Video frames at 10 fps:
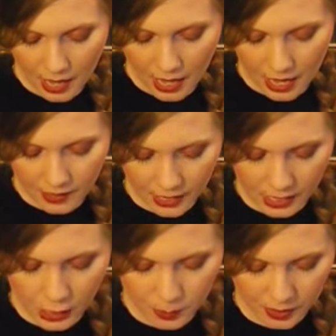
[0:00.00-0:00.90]
And then I
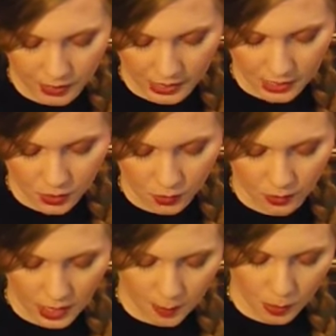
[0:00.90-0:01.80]
just put like this little
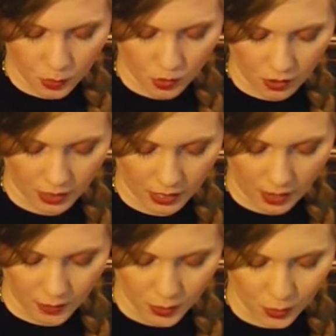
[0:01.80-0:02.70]
emo drawing
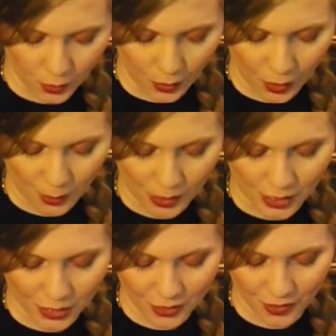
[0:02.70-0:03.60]
of this girl where
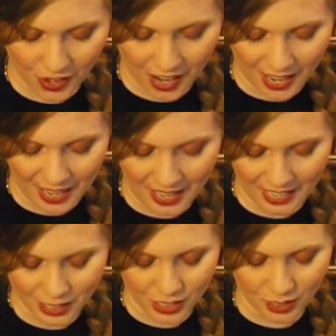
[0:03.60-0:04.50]
she's crying
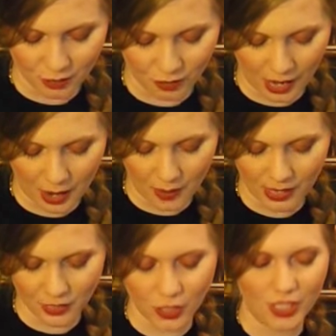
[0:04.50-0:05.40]
and she has a frown
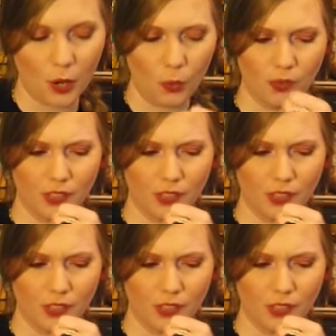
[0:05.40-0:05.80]
and she's holding